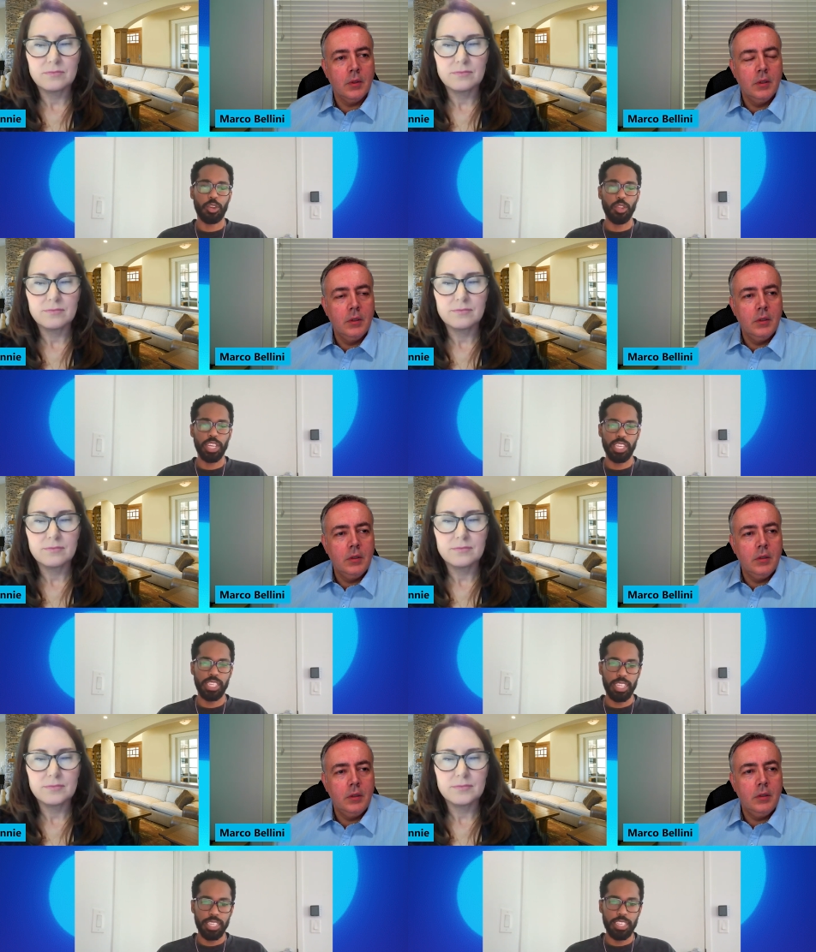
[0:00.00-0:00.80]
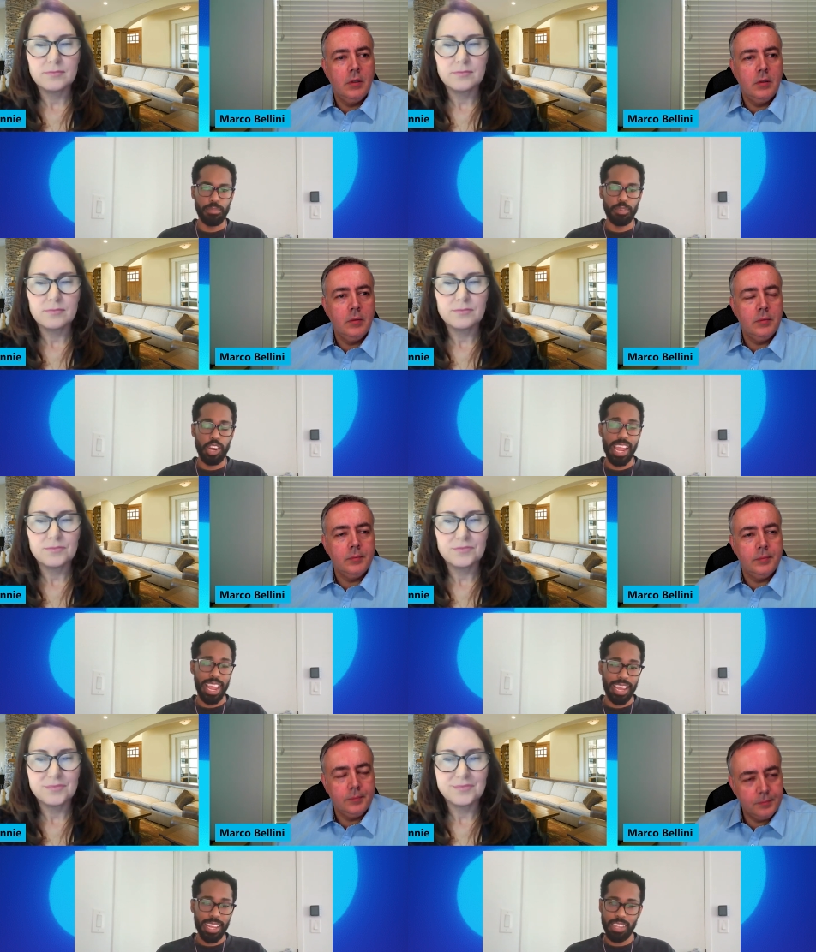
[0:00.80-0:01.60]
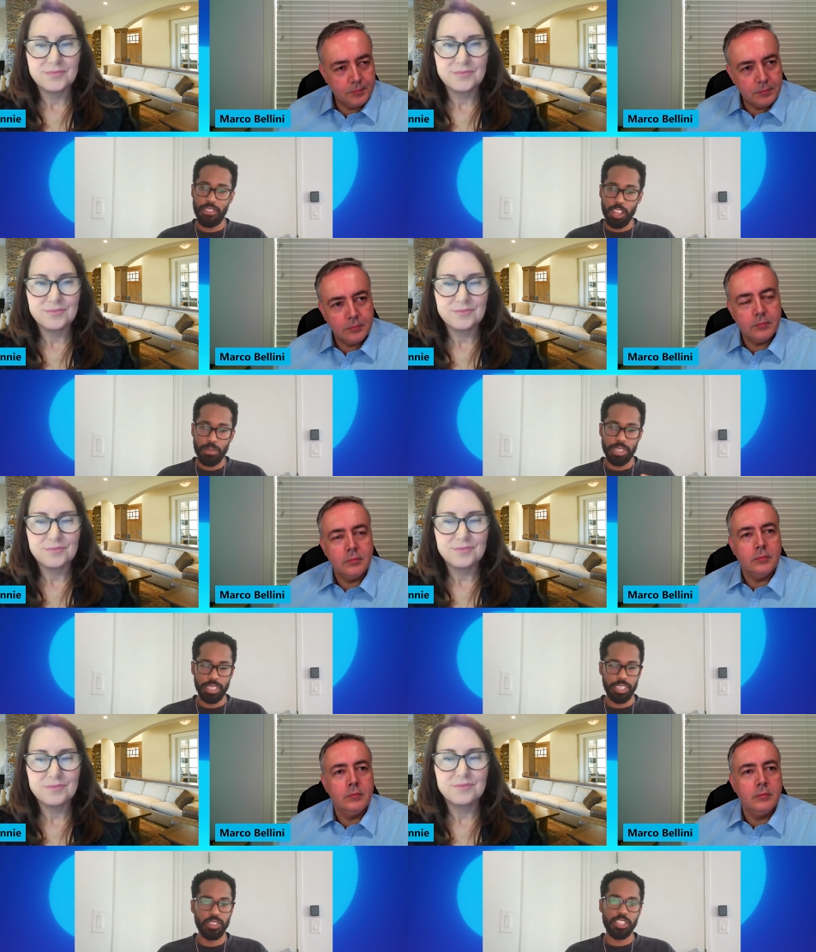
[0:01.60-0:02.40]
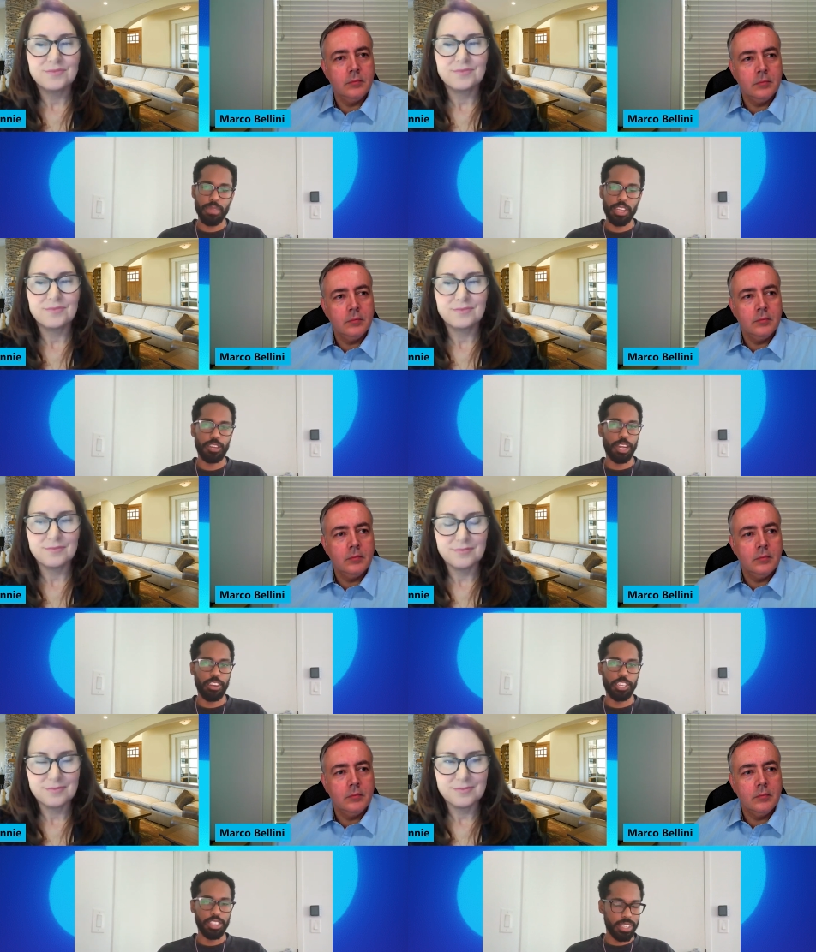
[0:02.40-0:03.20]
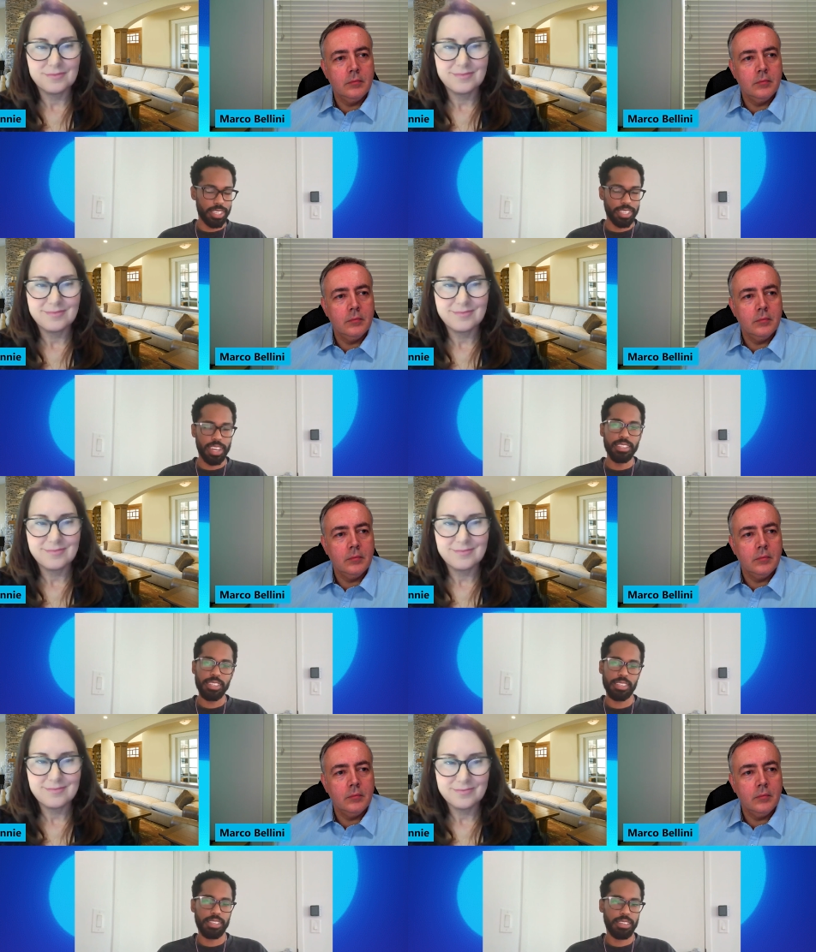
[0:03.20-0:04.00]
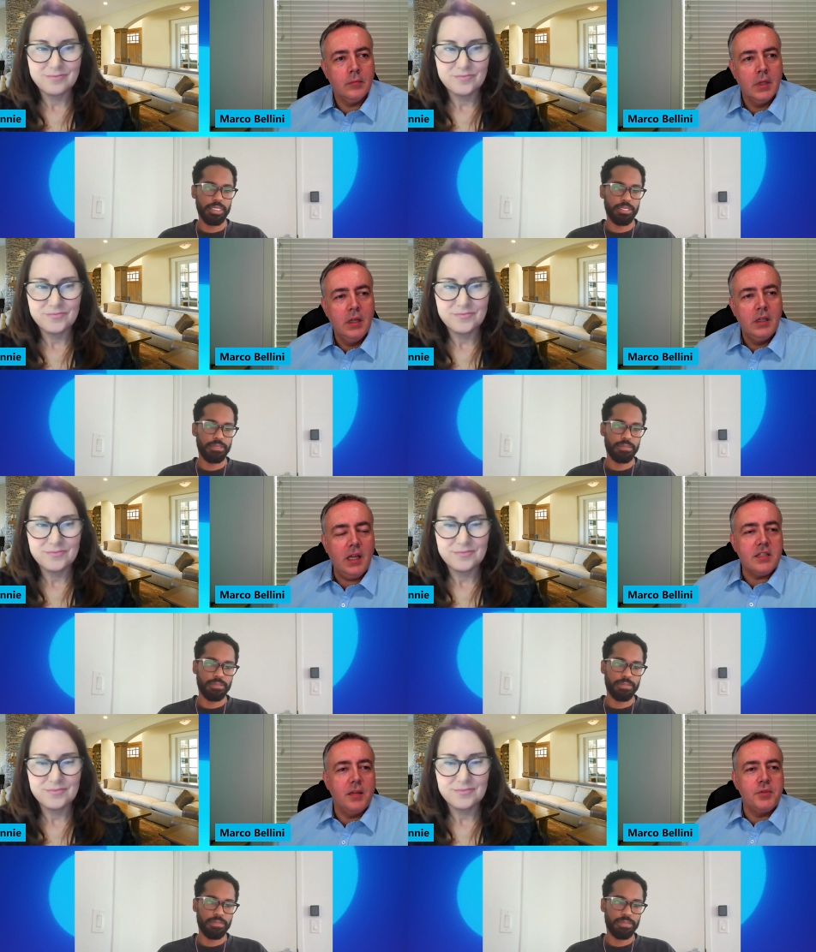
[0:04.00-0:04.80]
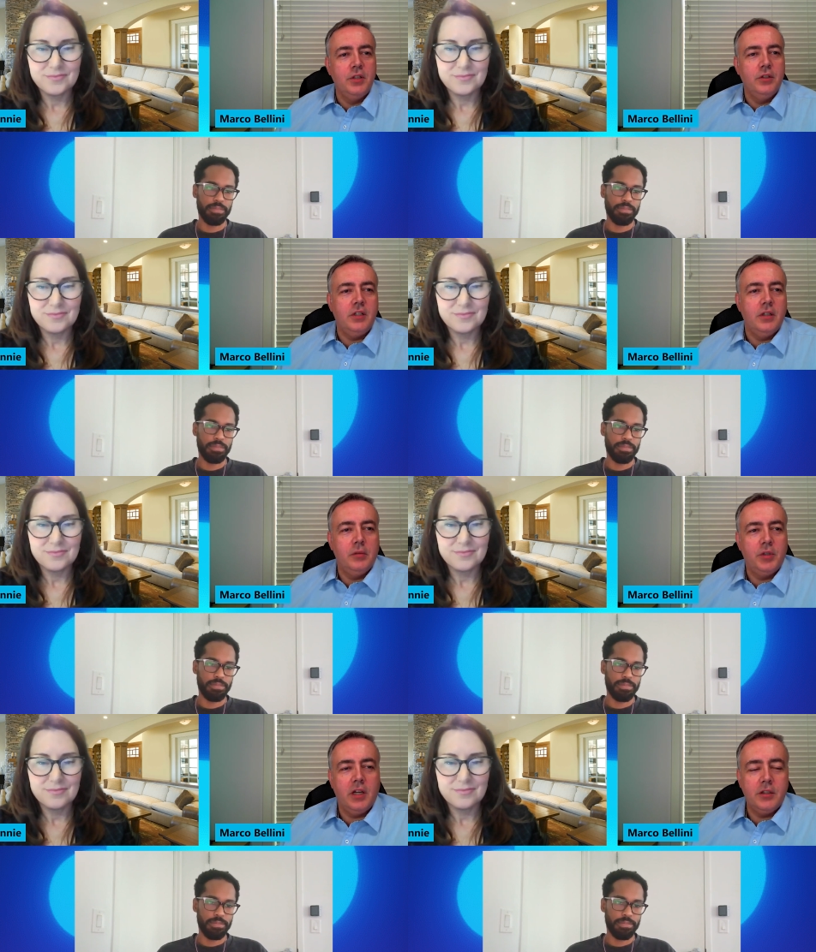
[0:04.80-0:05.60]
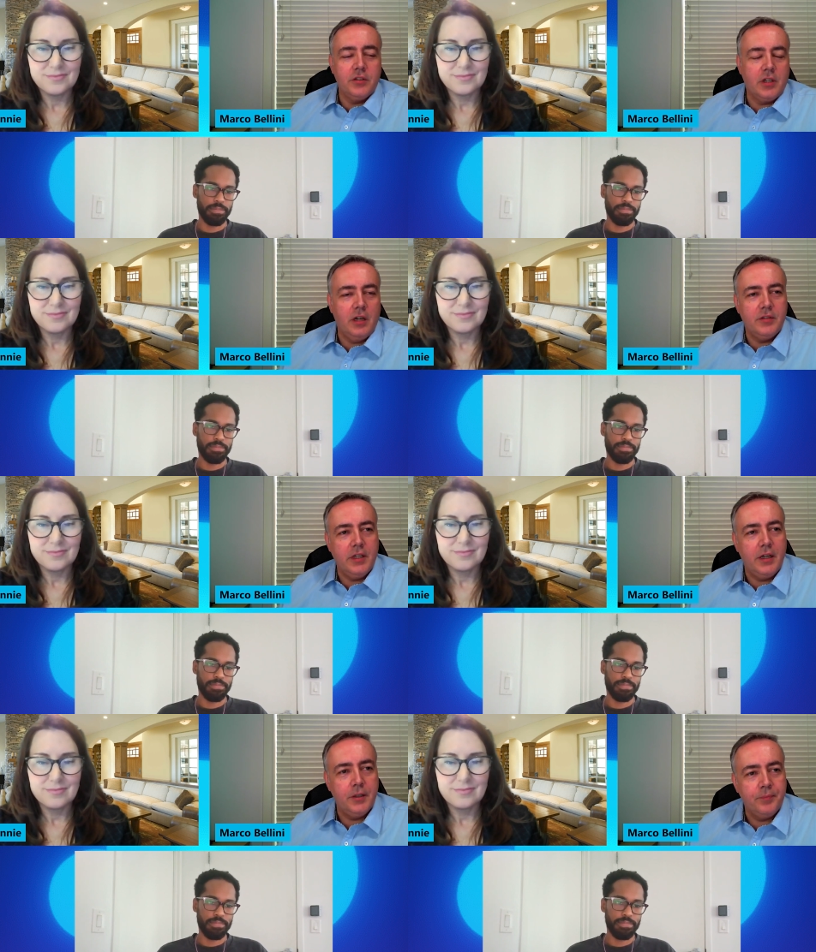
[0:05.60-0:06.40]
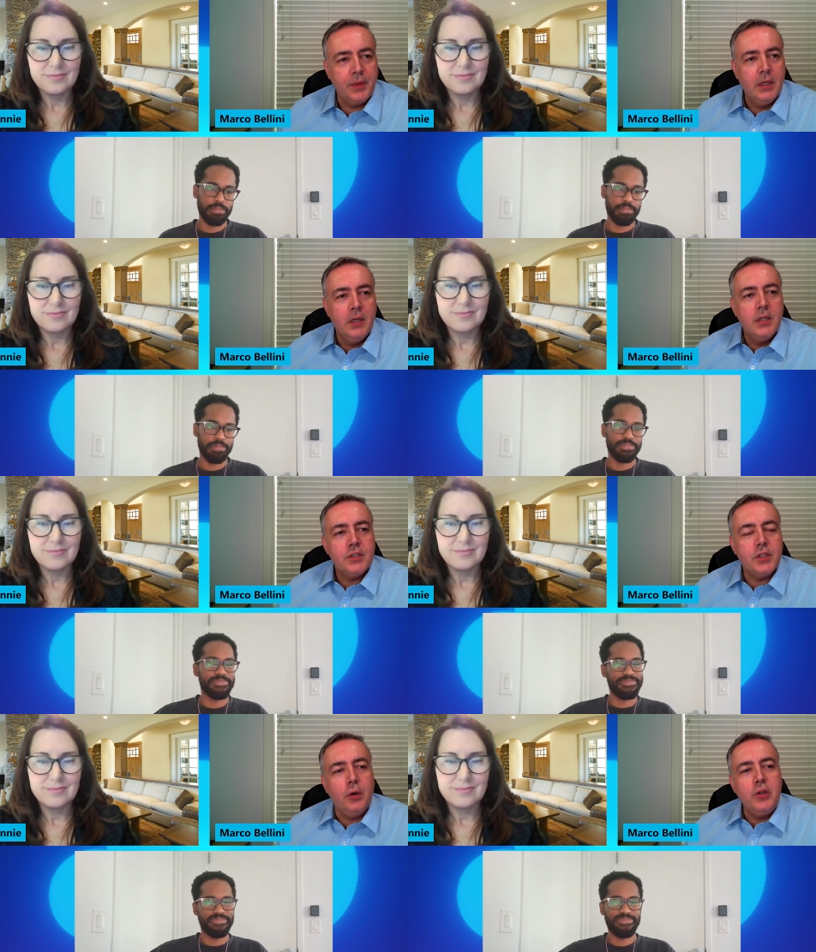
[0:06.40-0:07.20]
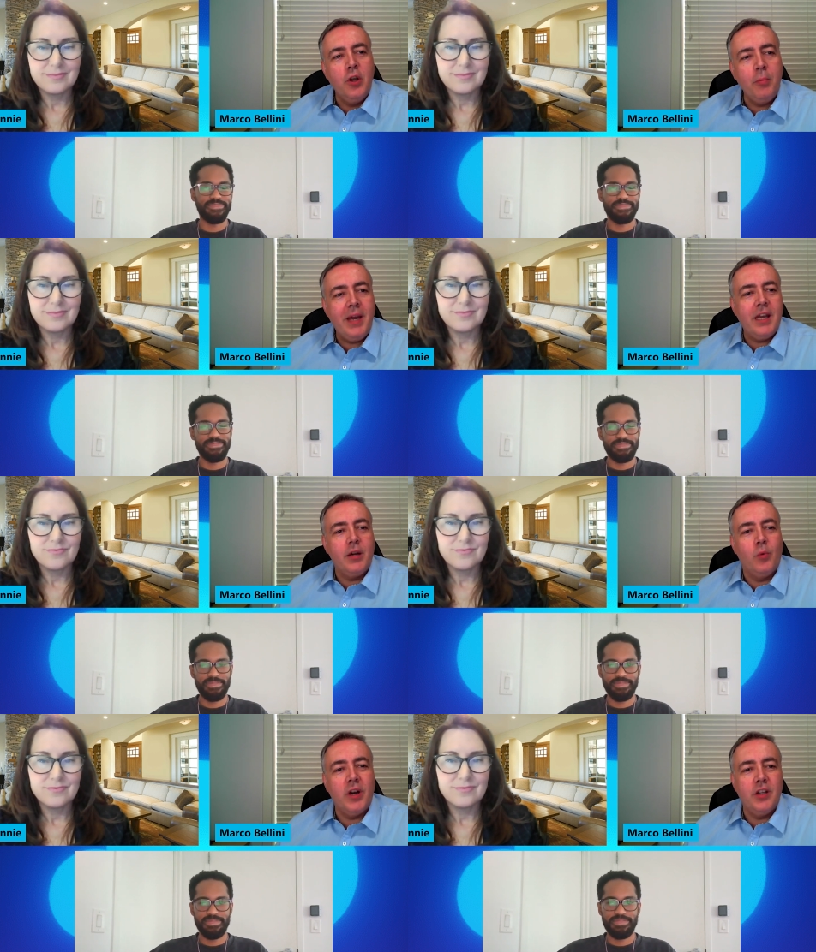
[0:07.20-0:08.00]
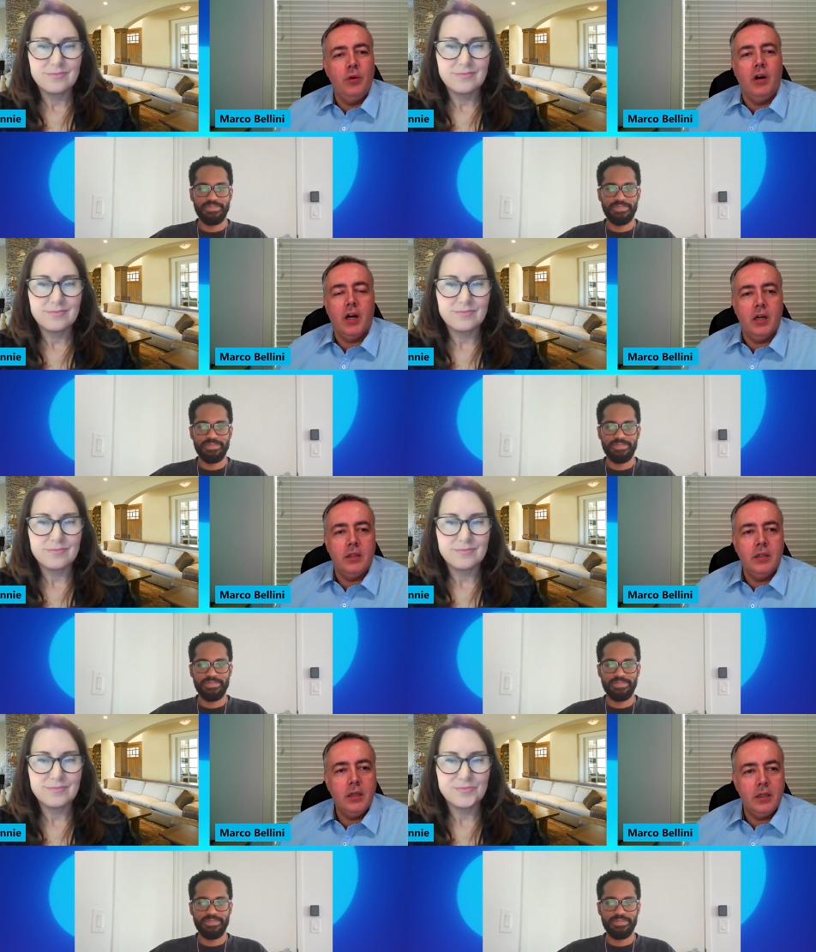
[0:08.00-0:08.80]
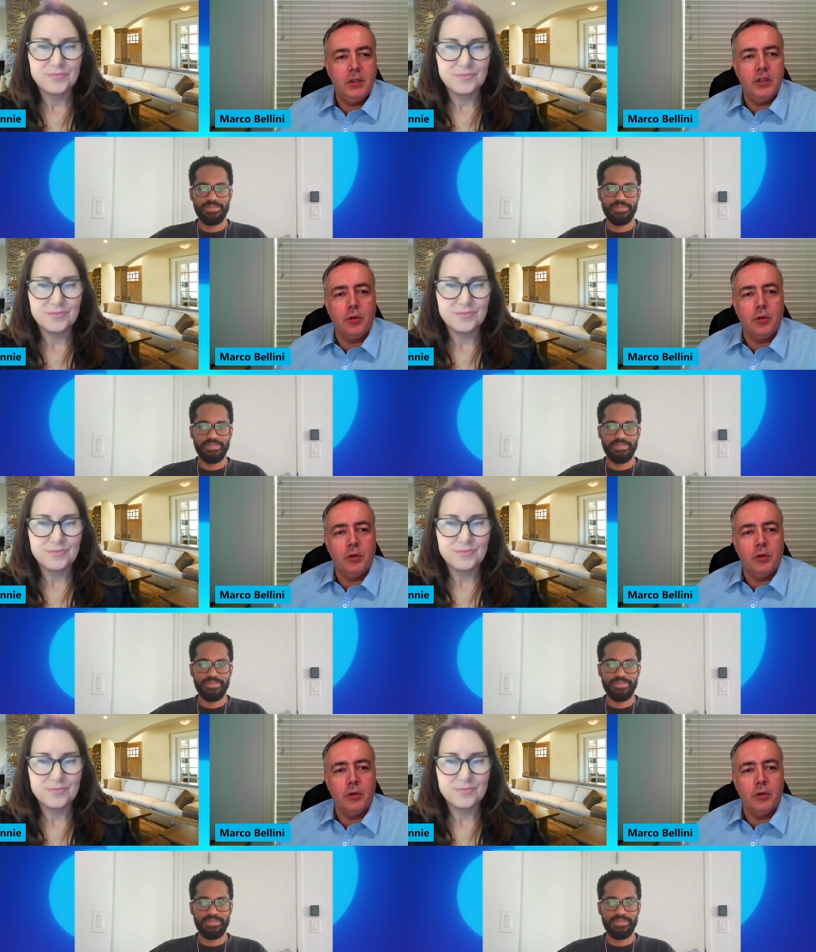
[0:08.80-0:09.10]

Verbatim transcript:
Speaker 1: that are looking to dig deeper and develop the skills to make their migration a success?
Speaker 2: Yes, absolutely. Uh, we got you covered, Aaron. So no matter where you are in, on